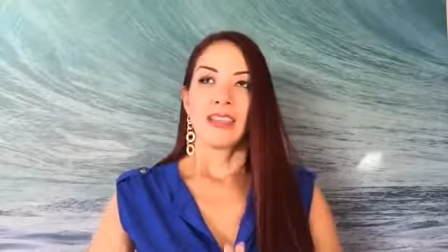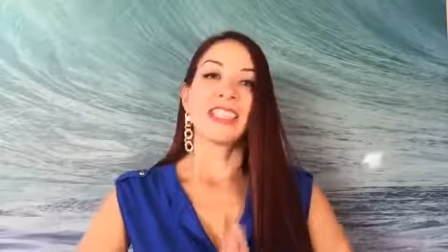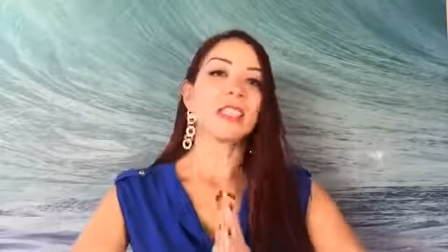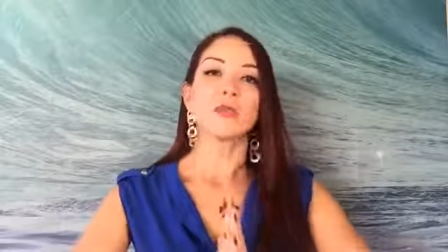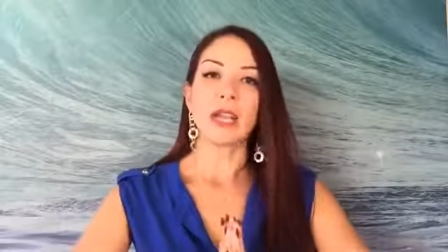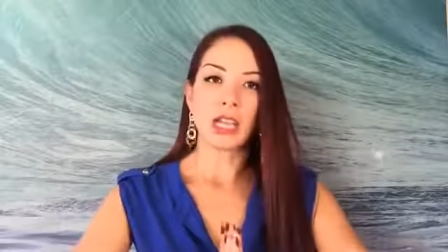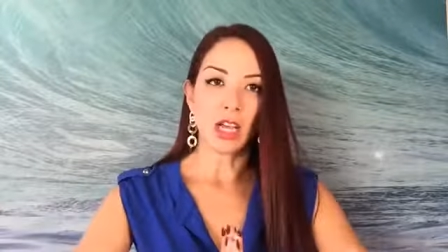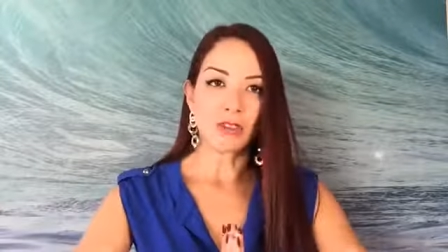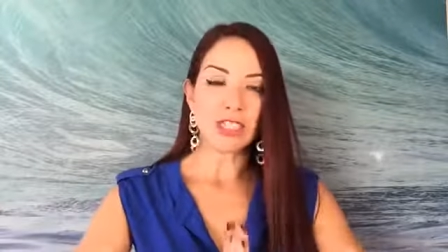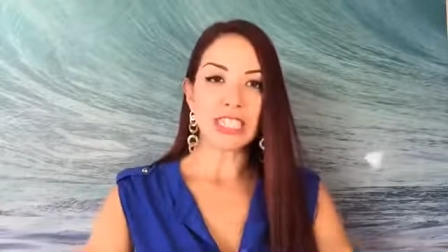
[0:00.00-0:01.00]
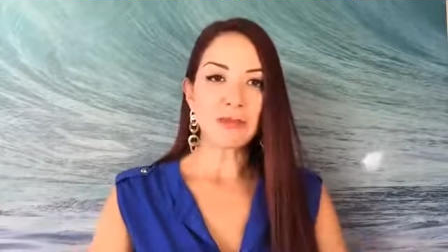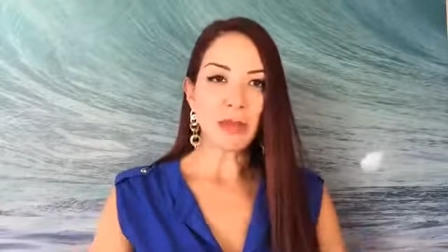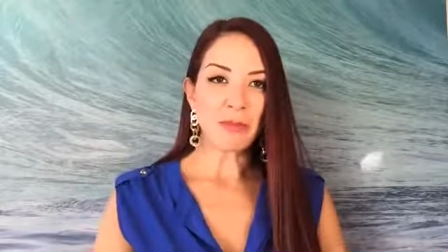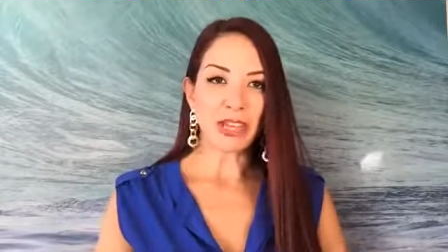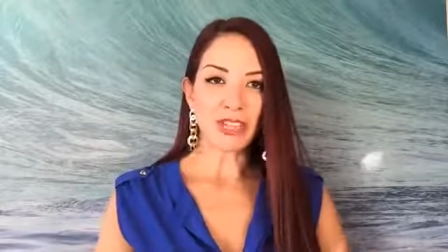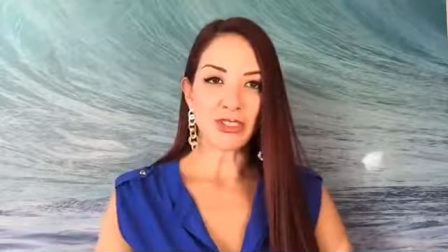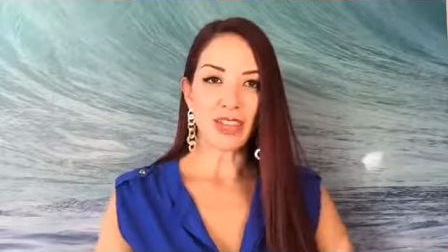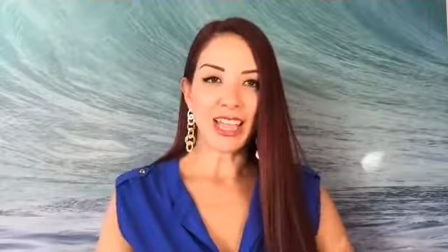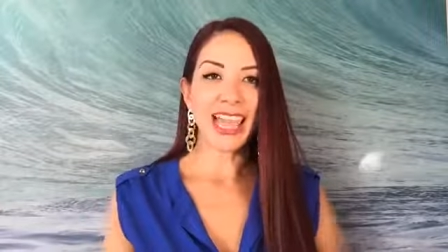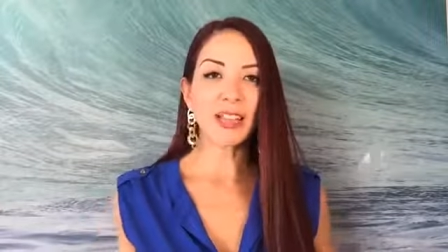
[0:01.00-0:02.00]
this is what I love. This is my passion,
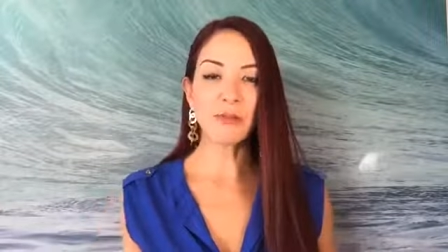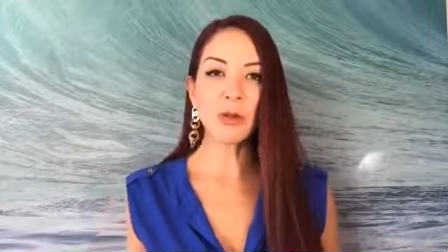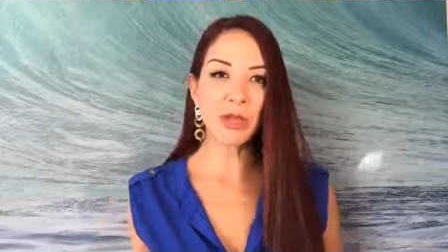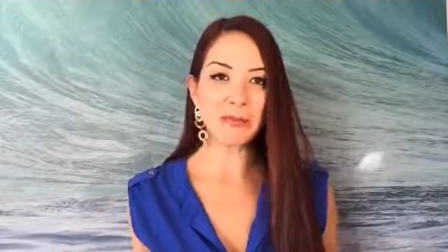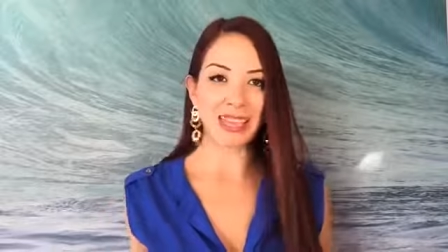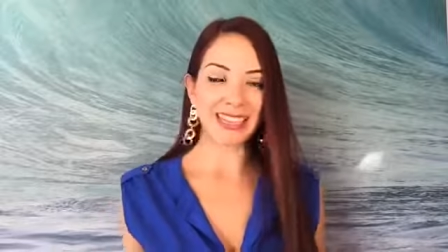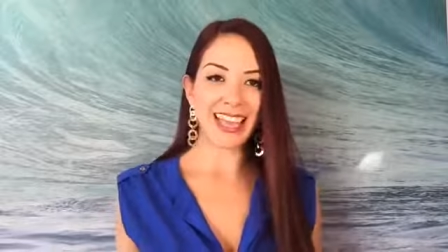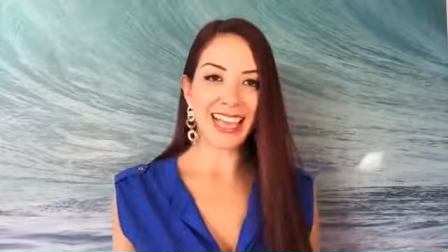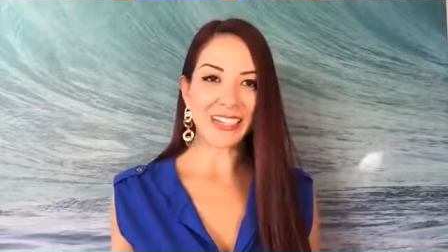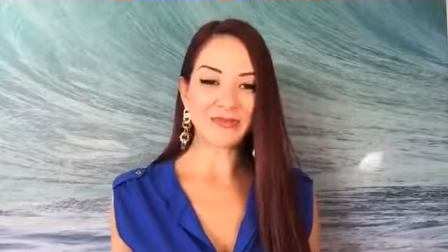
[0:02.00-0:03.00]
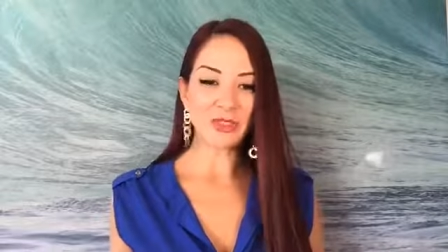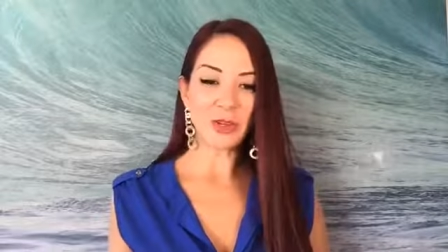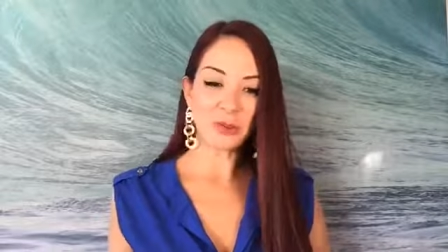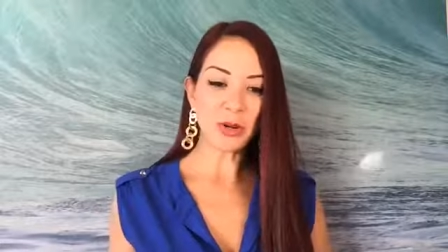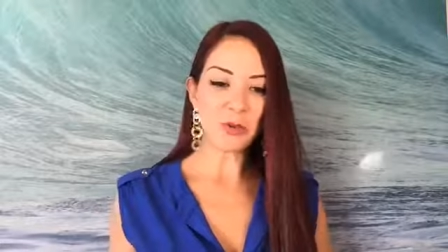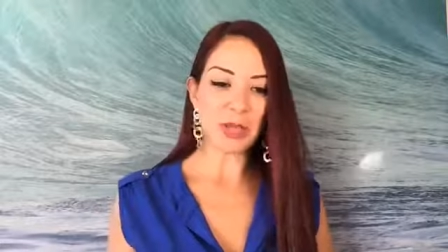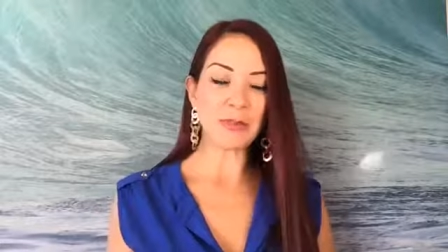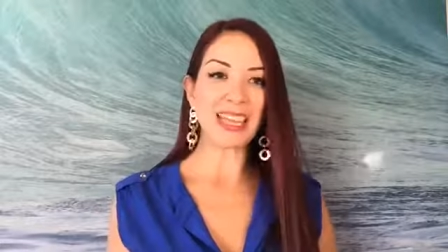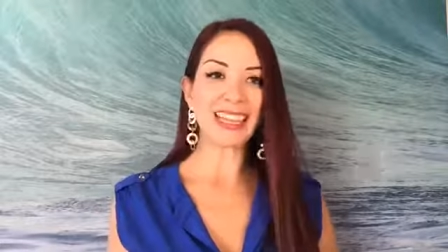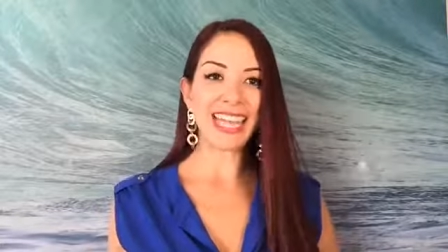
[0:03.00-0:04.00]
helping women, corporate
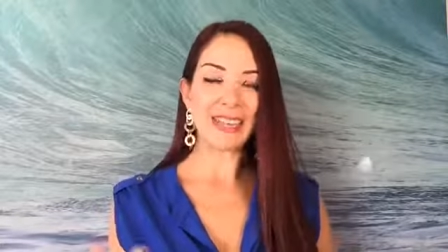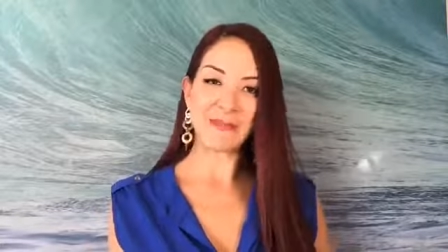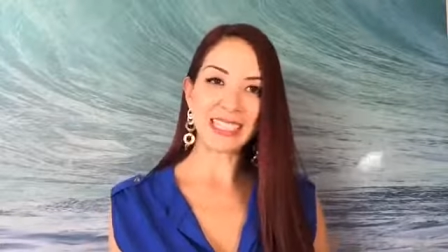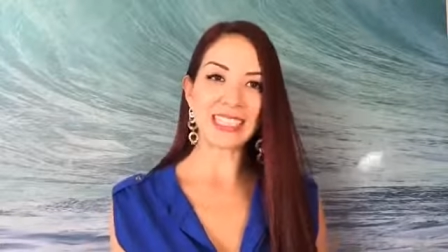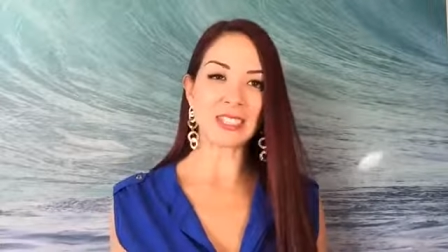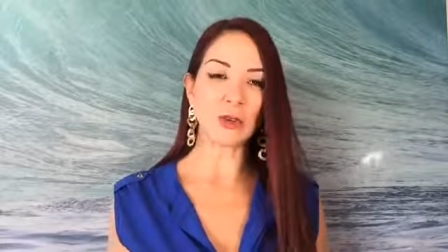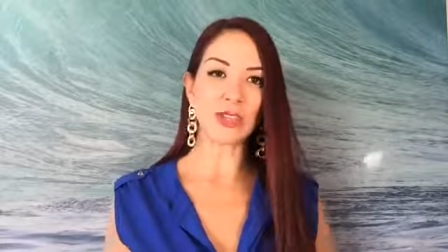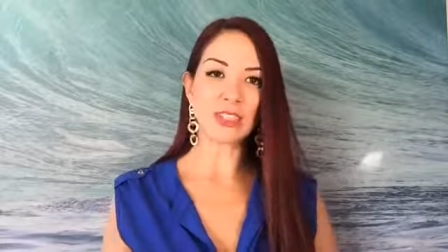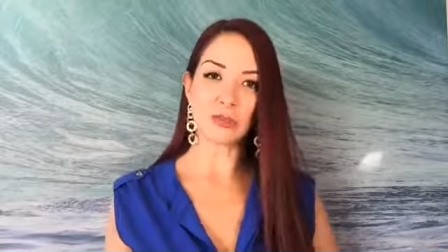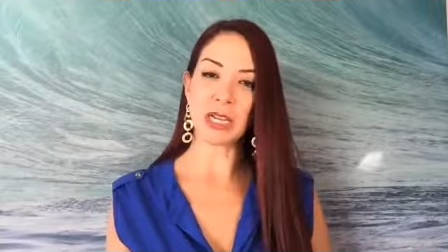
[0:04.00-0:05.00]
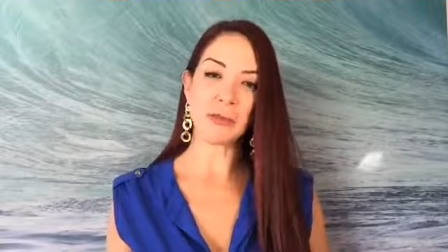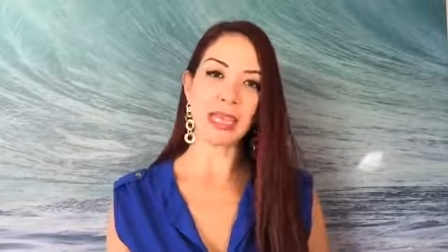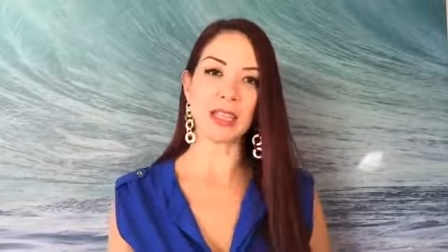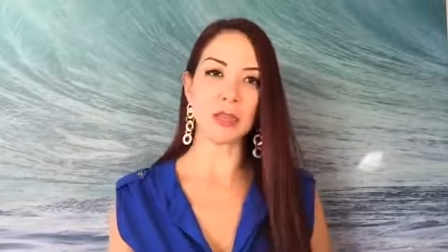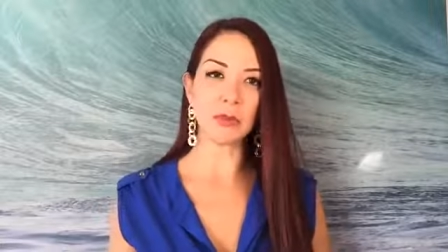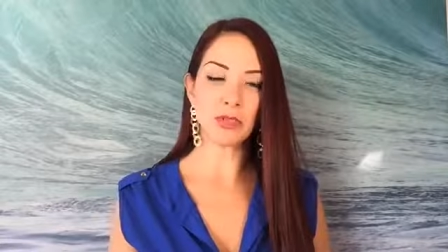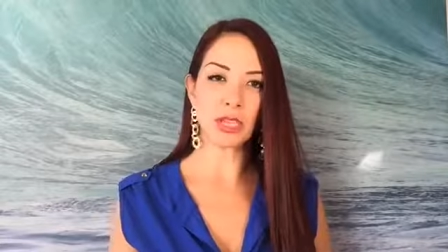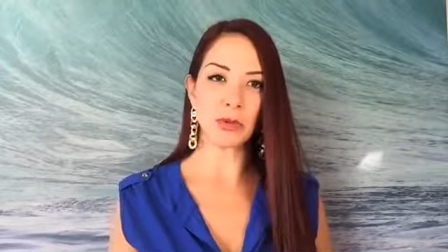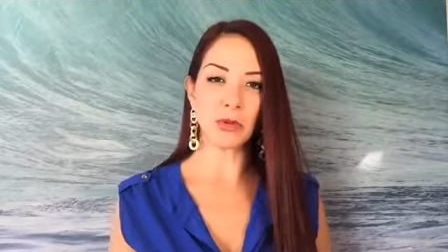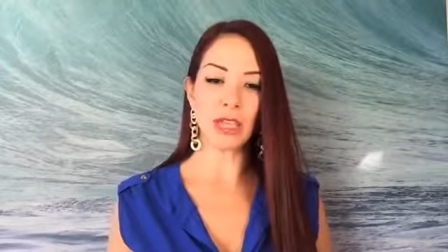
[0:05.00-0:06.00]
women and business owners, really making the most
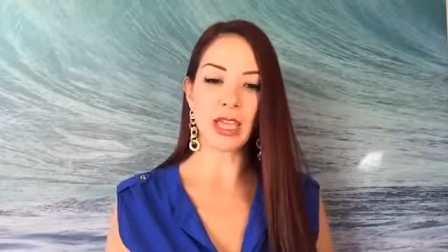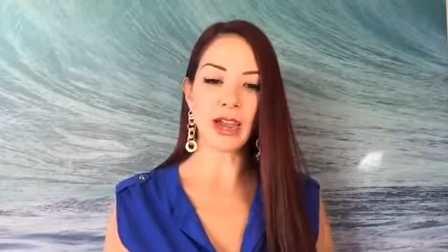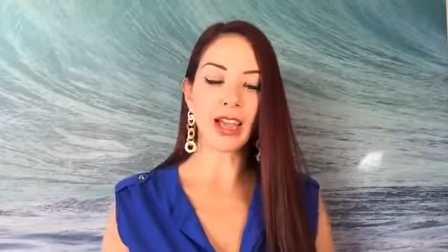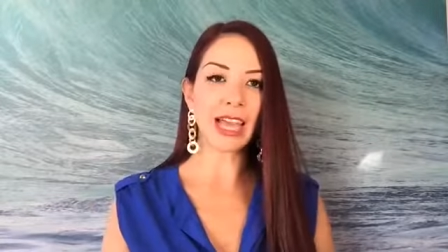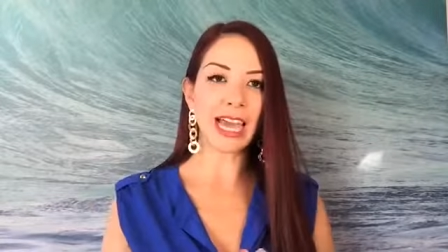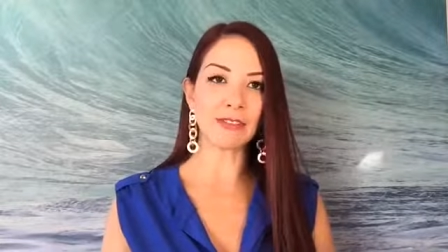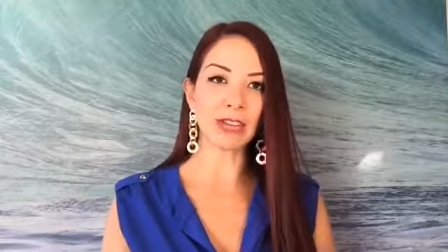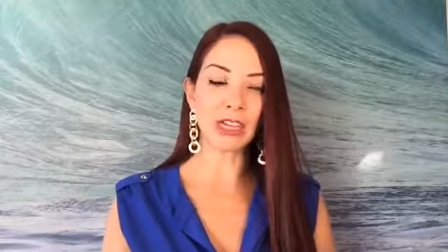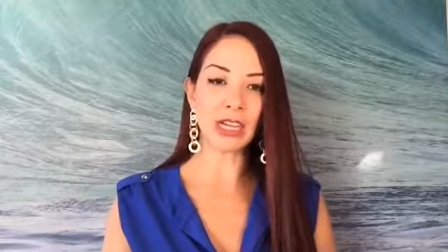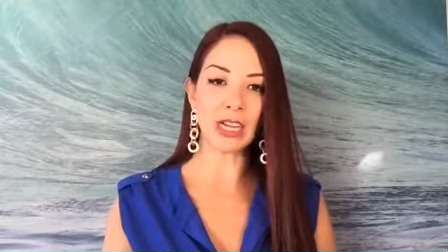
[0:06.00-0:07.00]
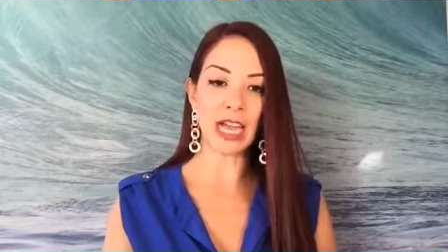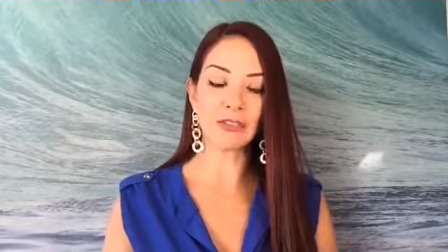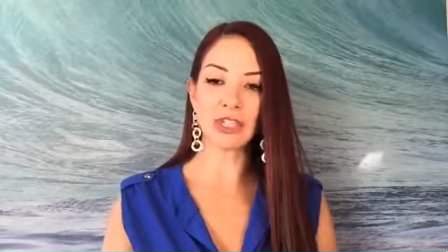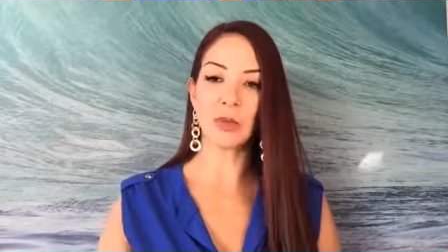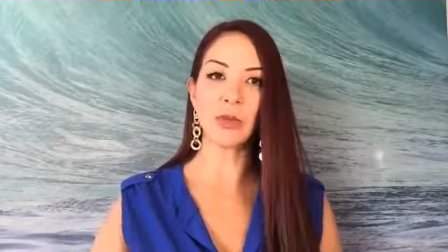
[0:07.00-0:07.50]
out of who they are. I have shared